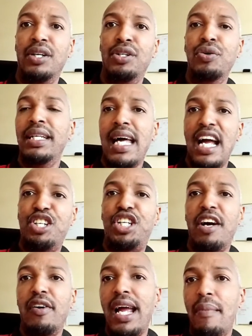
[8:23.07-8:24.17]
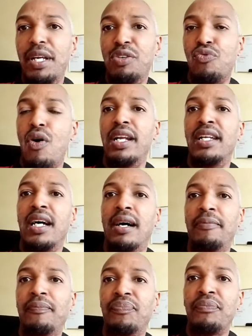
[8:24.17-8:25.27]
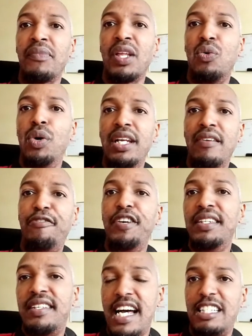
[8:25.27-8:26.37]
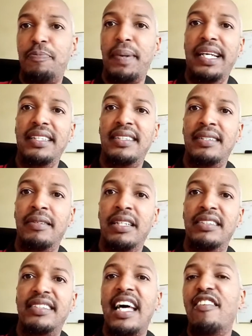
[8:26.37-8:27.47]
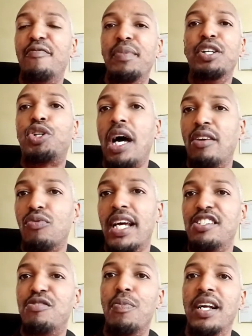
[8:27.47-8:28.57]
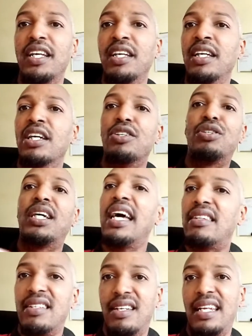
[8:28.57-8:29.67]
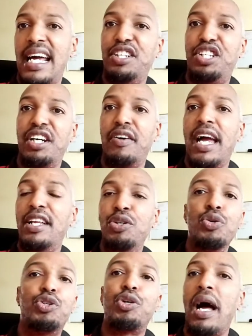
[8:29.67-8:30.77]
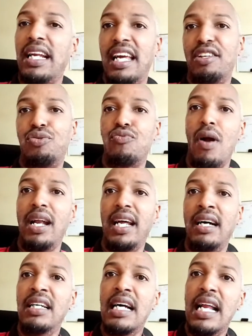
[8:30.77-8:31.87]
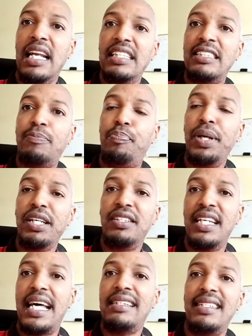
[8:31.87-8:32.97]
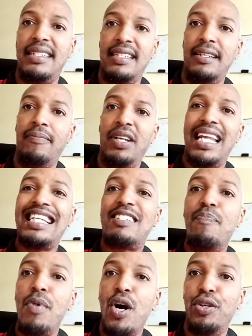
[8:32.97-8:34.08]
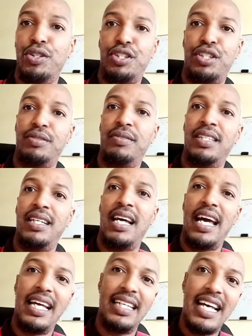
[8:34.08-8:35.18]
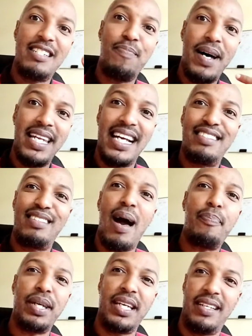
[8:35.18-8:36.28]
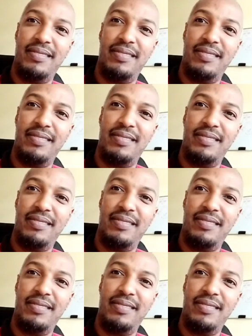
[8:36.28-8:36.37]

You in Nigeria, I'm in Rwanda, we in the fintech space. Instead of me trying to raise money to get to Nigeria and you trying to get to Rwanda, let's build an entity, let's merge. That's my next topic.